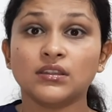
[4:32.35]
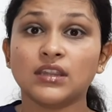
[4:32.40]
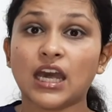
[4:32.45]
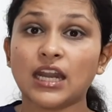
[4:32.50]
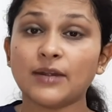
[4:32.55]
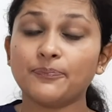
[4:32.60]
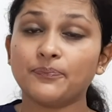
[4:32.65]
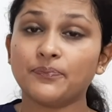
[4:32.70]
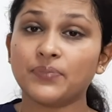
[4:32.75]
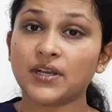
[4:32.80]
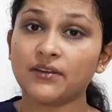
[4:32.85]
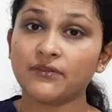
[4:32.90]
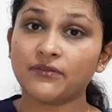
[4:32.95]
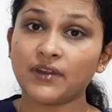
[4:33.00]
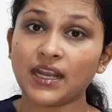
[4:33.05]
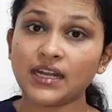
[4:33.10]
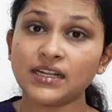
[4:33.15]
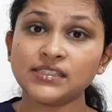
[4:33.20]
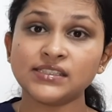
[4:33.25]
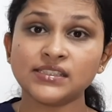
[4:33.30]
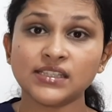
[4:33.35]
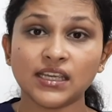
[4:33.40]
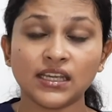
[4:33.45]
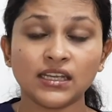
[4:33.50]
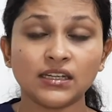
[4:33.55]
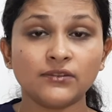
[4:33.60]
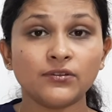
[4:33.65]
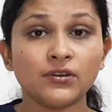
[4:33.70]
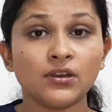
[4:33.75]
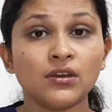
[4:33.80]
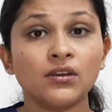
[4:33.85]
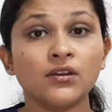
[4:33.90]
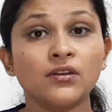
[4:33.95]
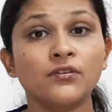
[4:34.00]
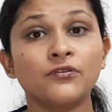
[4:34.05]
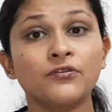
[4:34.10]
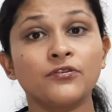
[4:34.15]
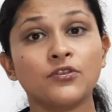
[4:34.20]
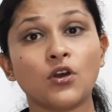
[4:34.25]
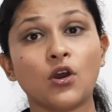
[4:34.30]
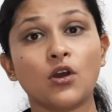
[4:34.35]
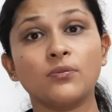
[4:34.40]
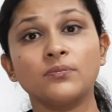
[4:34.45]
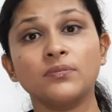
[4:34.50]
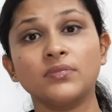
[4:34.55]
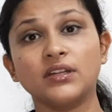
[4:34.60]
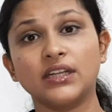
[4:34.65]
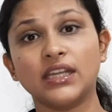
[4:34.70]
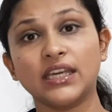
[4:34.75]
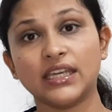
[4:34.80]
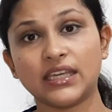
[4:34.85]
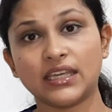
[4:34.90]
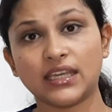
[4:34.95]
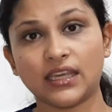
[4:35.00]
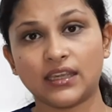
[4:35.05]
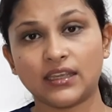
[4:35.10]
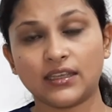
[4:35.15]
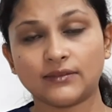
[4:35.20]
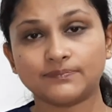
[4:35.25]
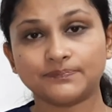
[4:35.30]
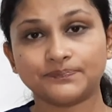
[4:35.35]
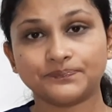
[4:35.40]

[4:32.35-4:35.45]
that prevents it from decaying.